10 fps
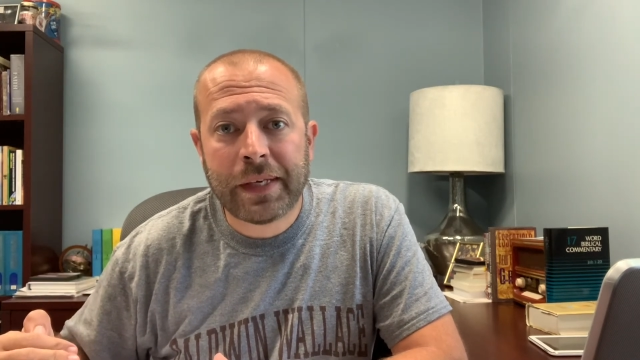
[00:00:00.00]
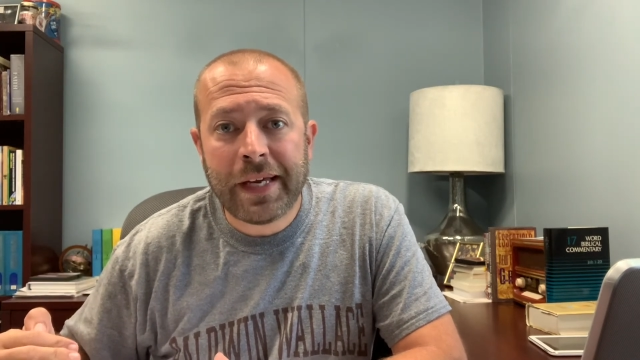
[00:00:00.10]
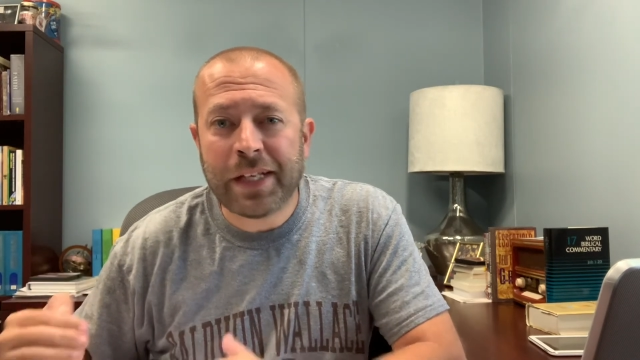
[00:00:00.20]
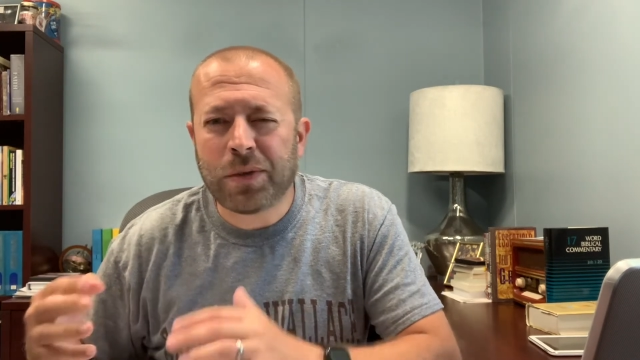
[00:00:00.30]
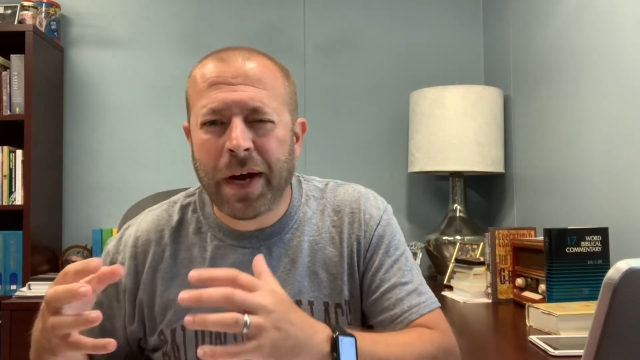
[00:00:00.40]

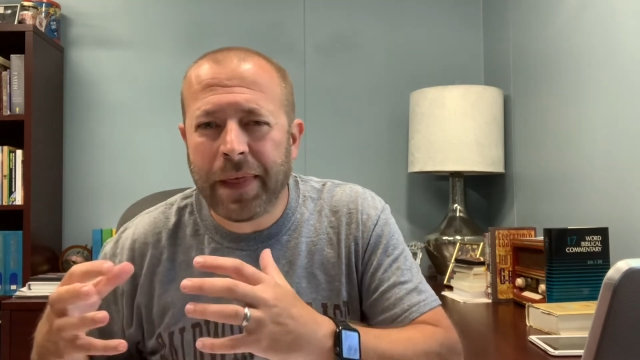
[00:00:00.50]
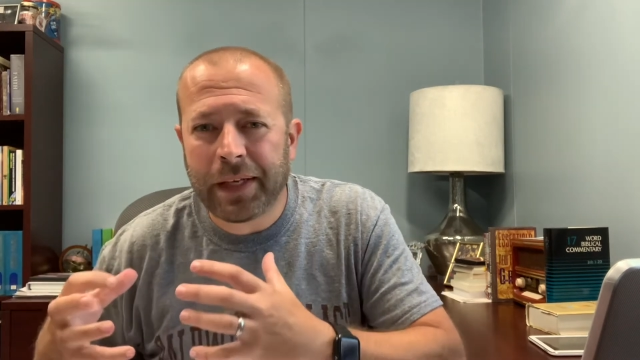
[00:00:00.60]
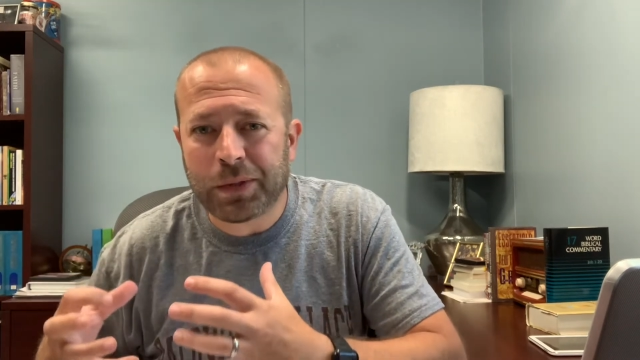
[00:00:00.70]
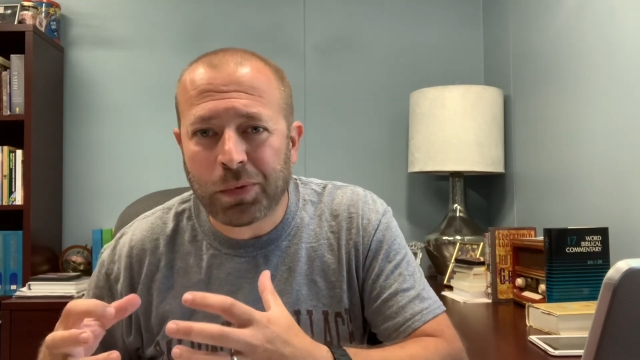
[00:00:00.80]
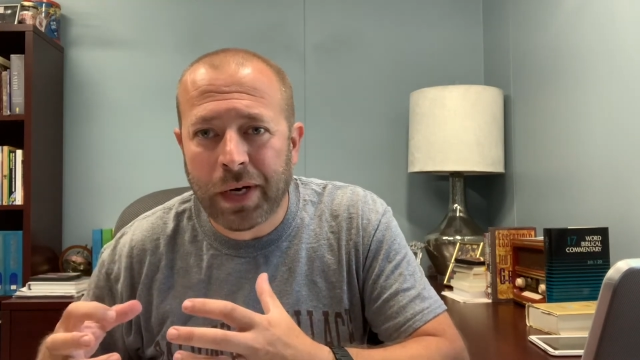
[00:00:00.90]
And so I think
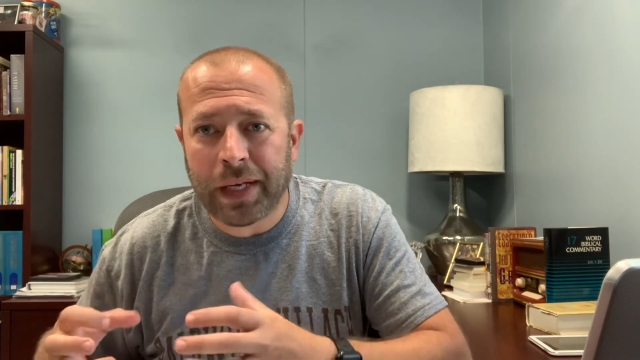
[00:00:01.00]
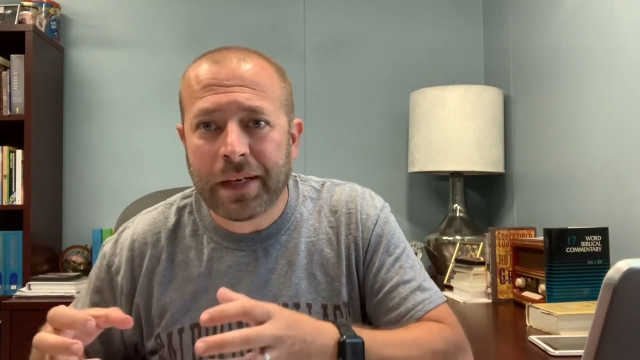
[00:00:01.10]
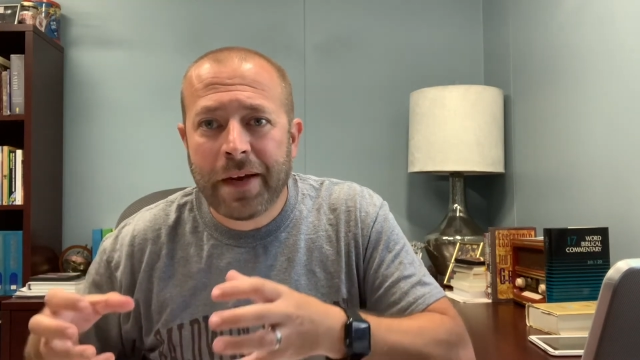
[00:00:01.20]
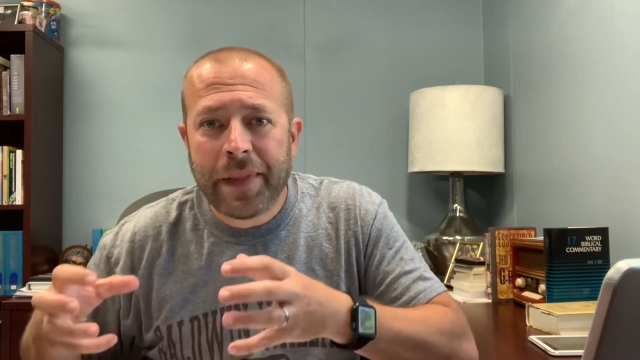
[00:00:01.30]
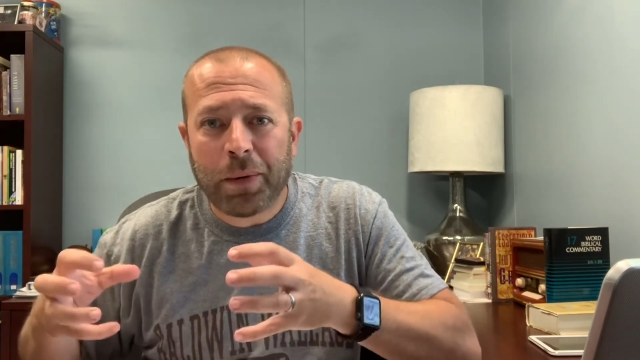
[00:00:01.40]
it's right.
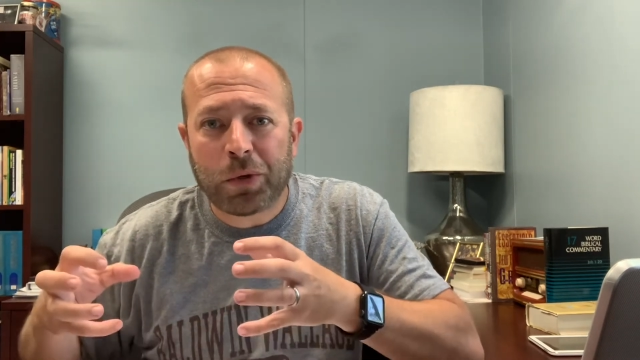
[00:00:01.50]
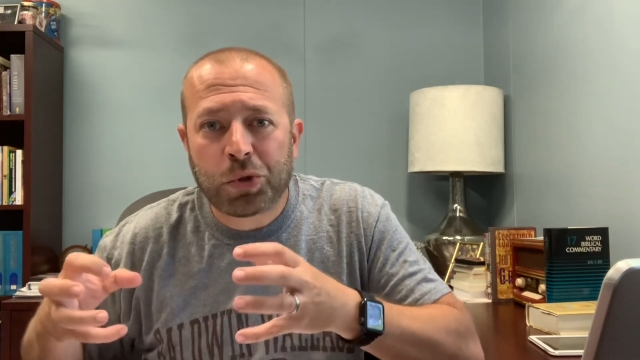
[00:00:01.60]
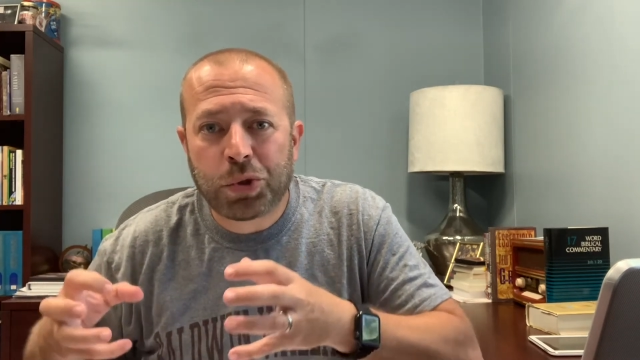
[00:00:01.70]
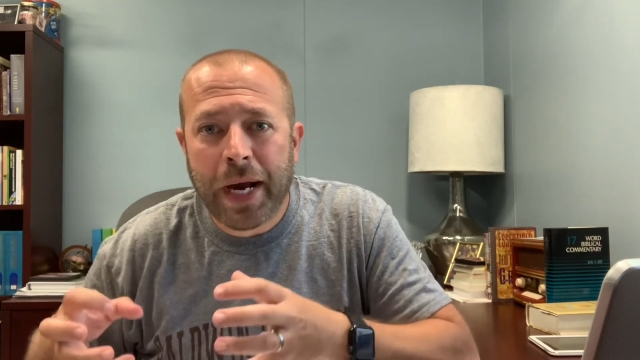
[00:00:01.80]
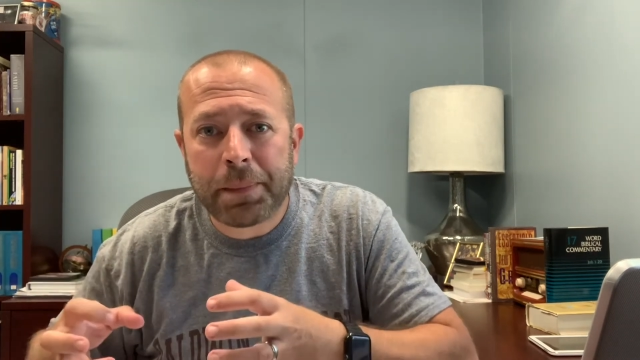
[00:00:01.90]
They were
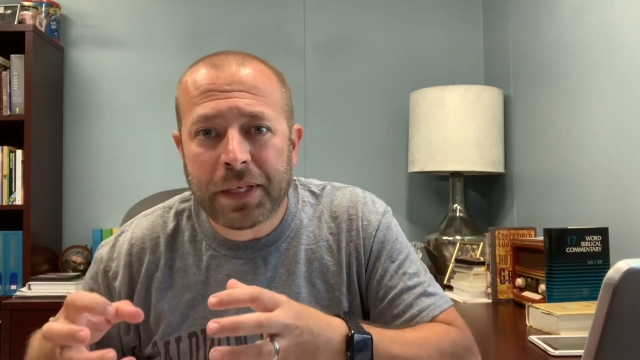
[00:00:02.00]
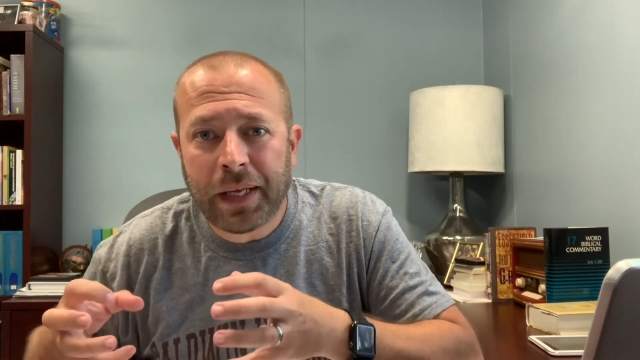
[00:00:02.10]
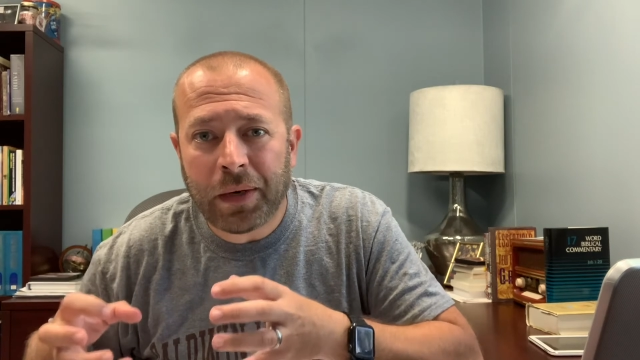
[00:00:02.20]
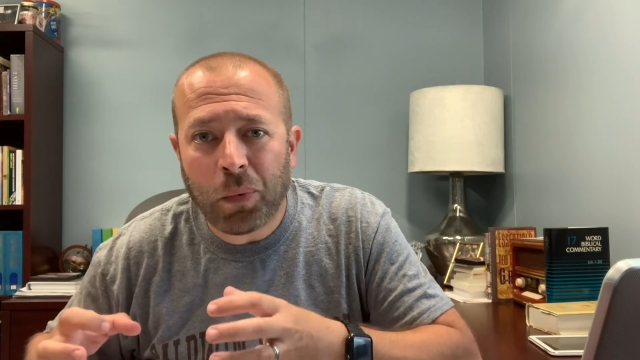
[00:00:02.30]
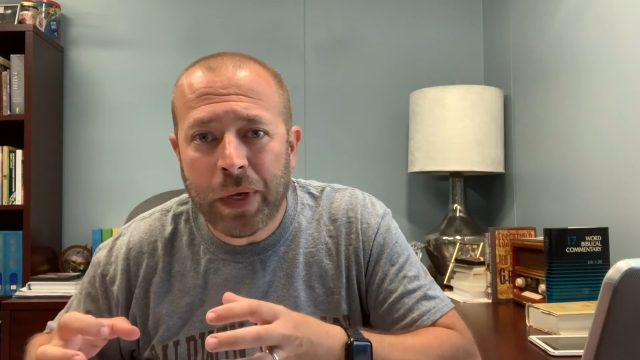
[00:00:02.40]
trapped in
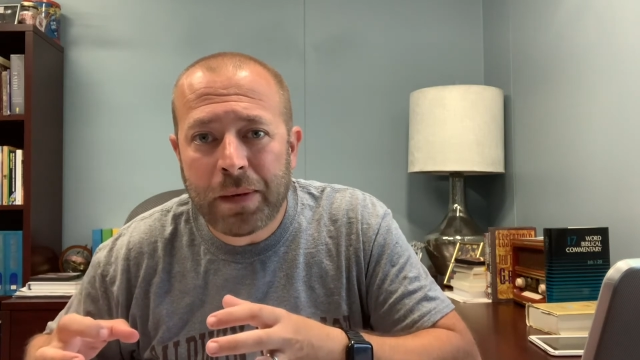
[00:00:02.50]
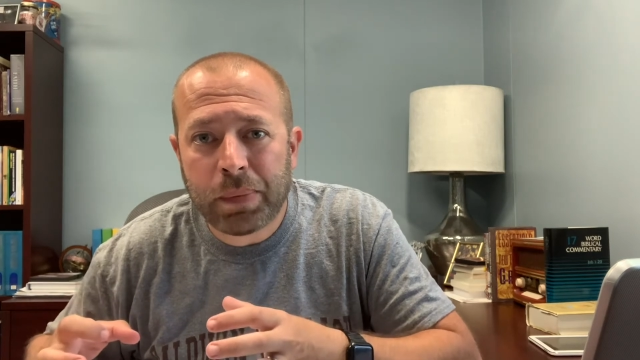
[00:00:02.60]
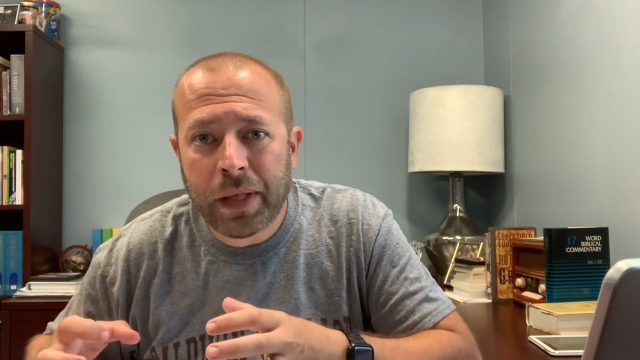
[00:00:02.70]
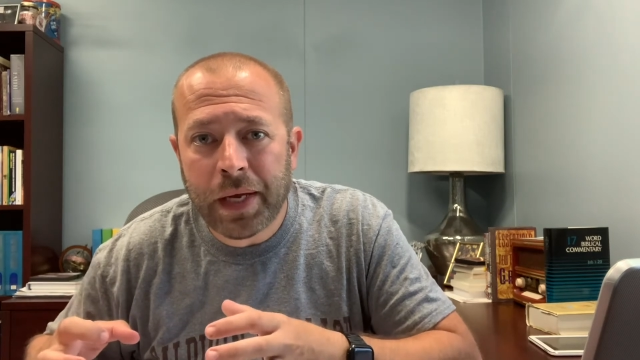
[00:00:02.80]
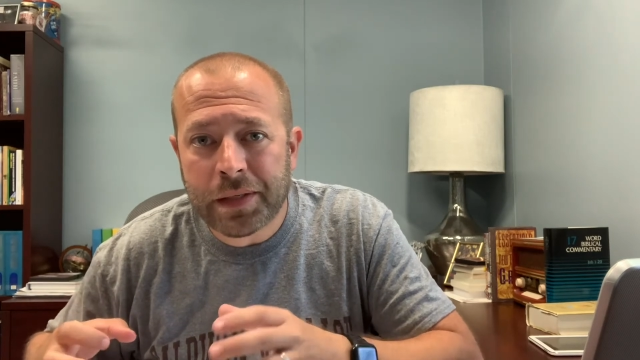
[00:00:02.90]
a weak
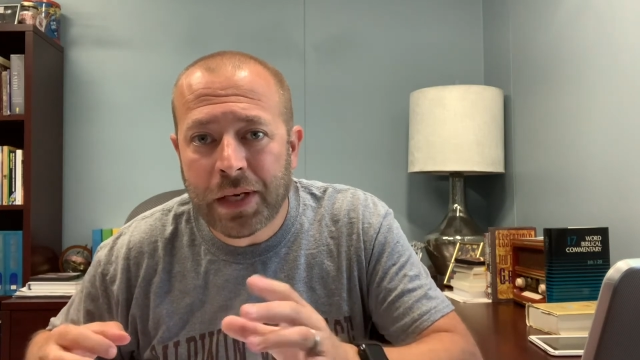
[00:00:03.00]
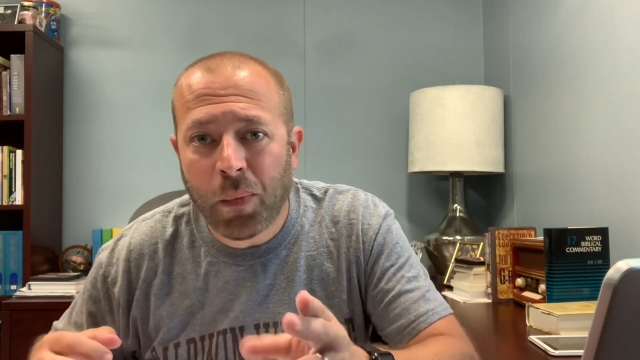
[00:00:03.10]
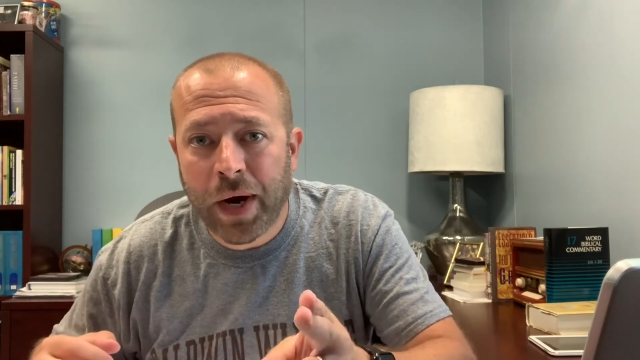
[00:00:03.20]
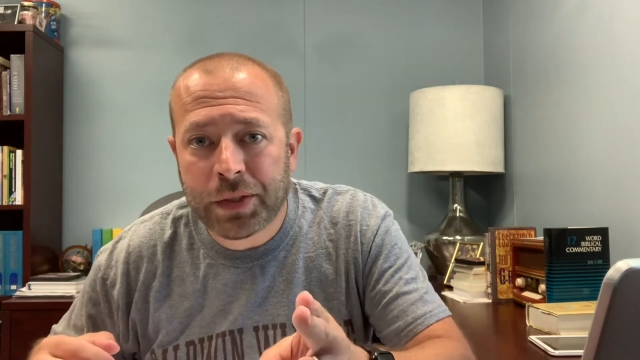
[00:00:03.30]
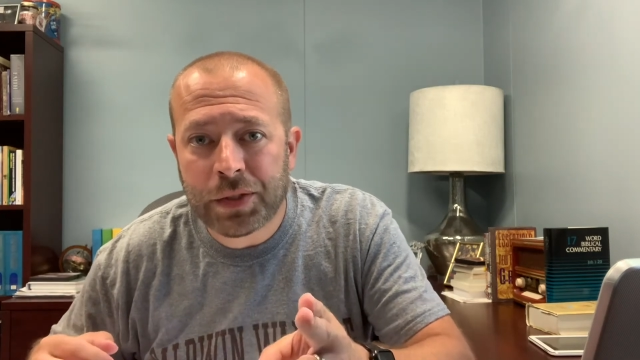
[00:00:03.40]
place. Now
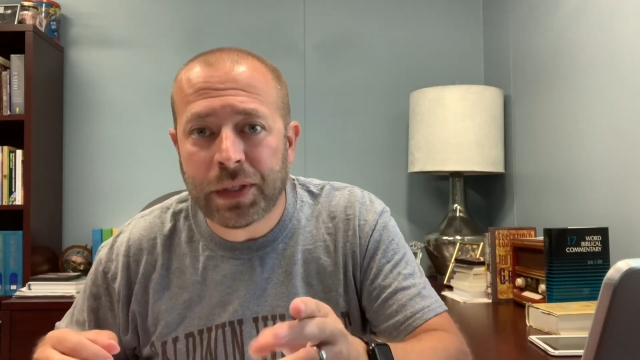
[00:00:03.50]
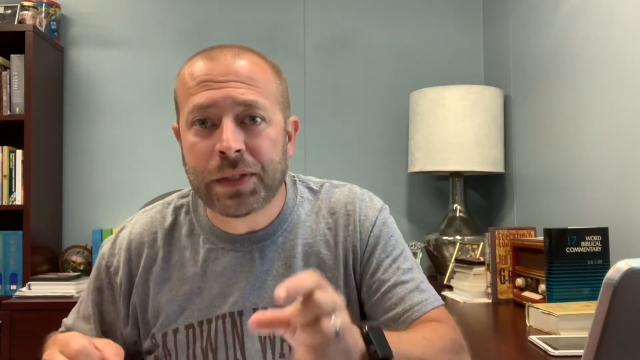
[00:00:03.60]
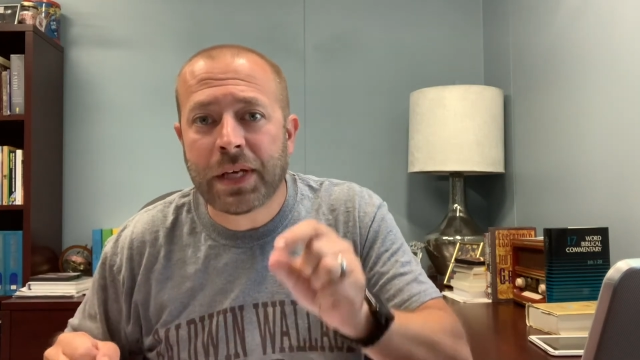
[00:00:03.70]
watch this.